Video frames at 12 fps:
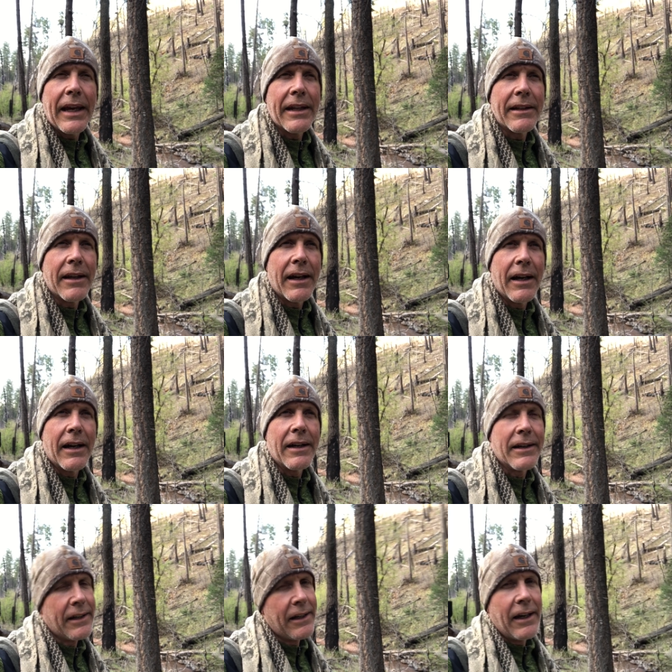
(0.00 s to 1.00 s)
and
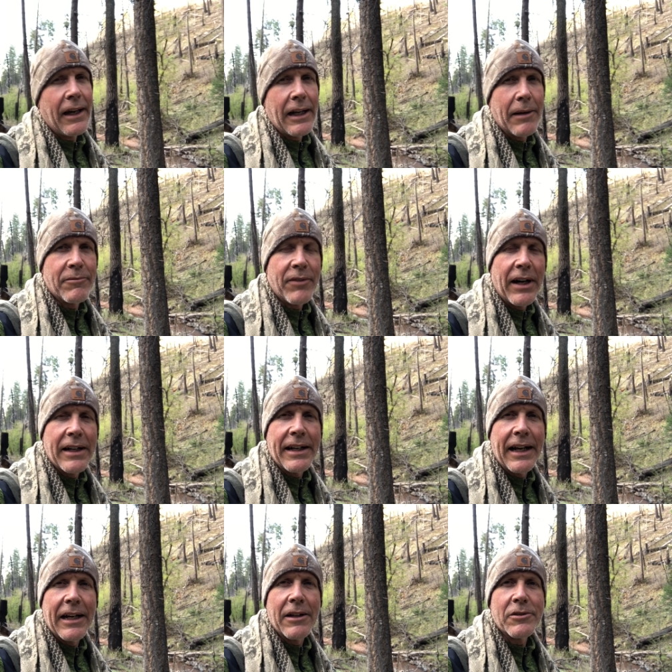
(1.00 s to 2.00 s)
I'm fine
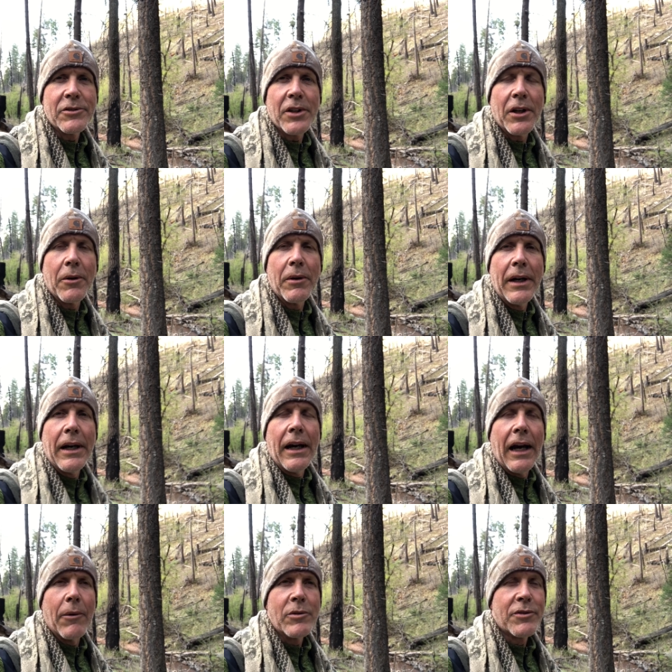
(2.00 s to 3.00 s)
now. So
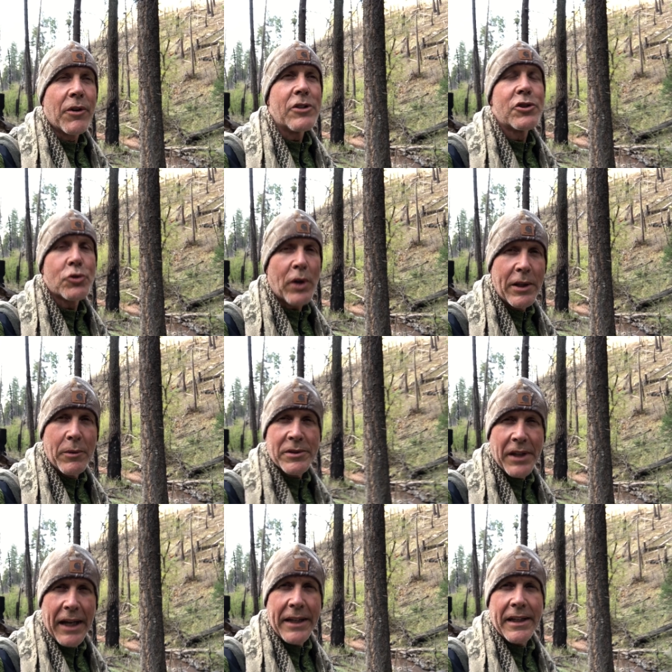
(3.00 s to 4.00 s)
it was a very strenuous
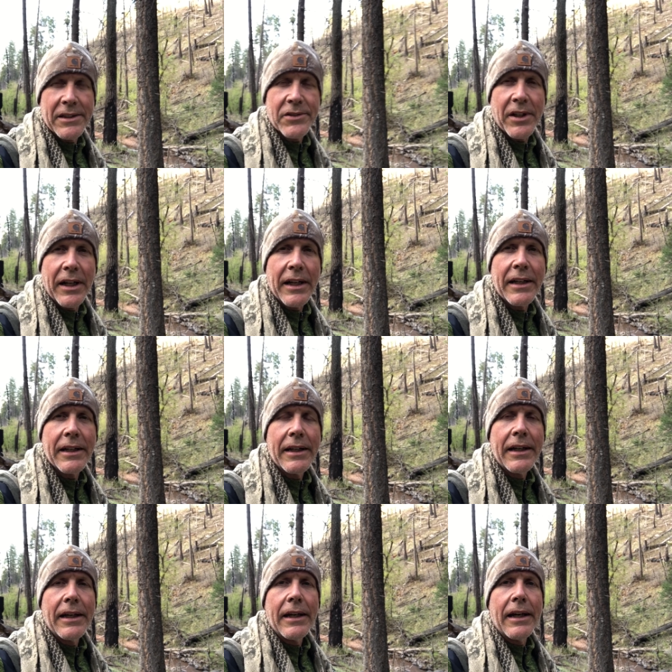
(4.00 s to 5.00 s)
hike yesterday,
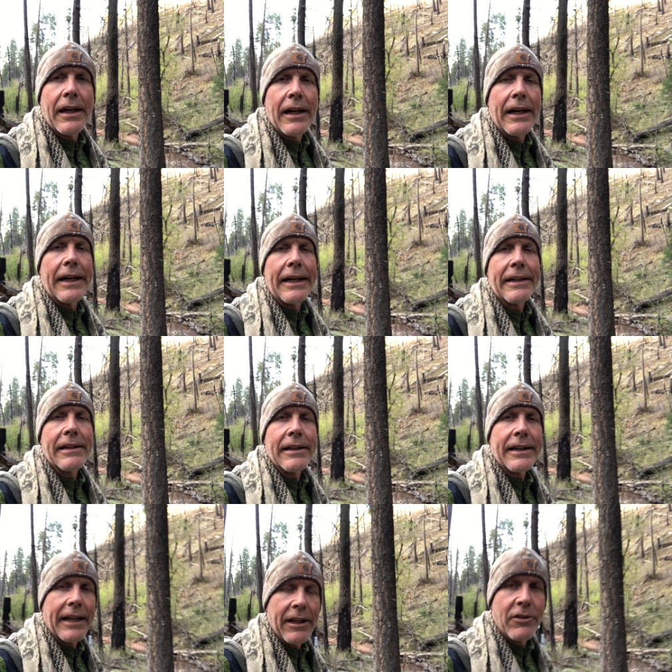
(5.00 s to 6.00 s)

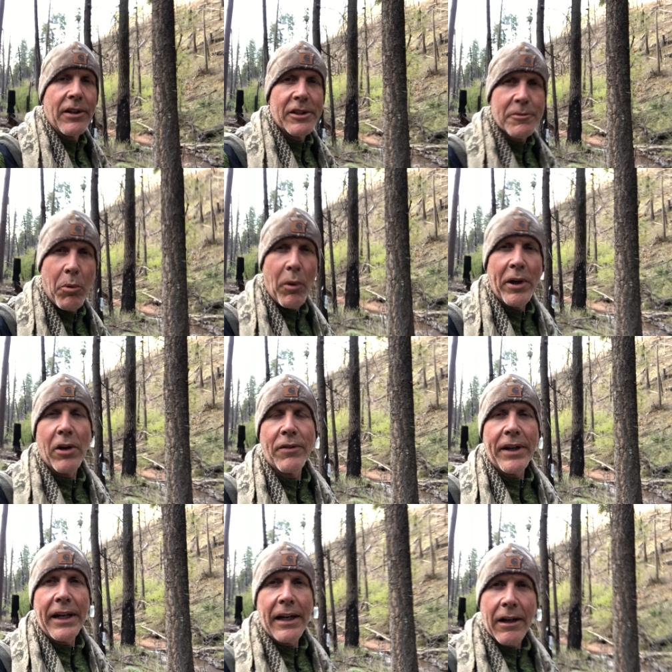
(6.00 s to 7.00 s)
getting to this point
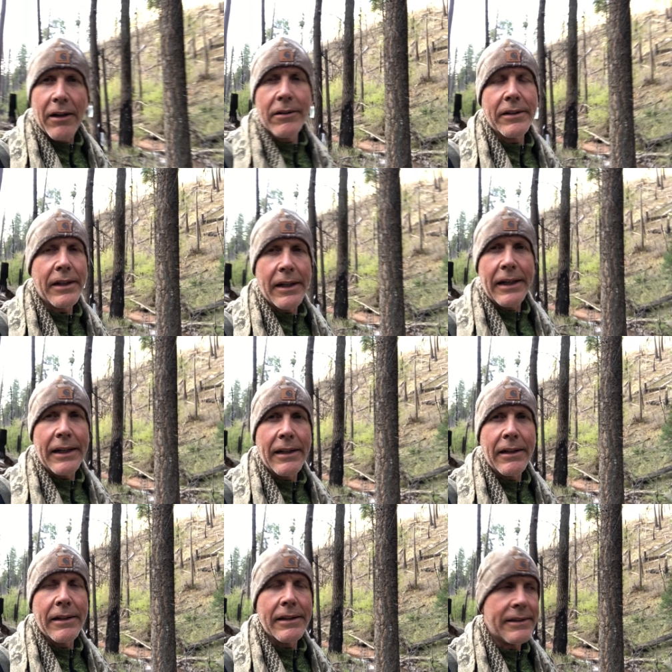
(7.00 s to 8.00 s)
over here.
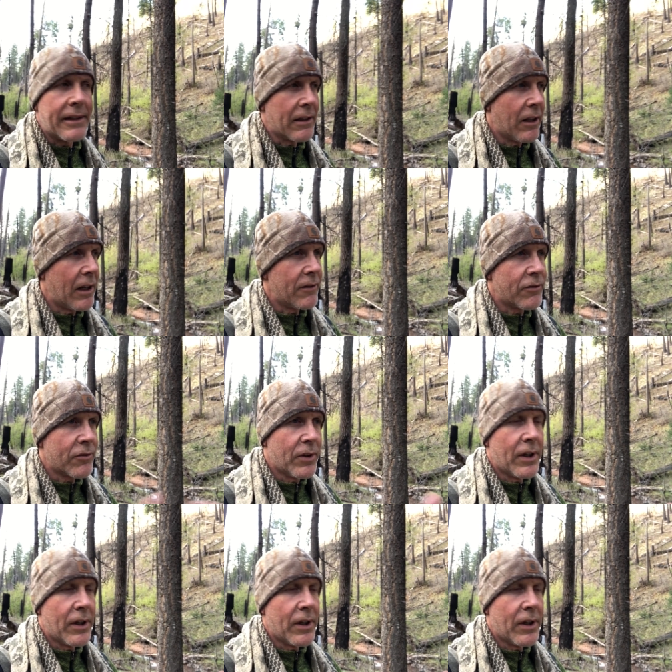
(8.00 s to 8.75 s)
Did a lot of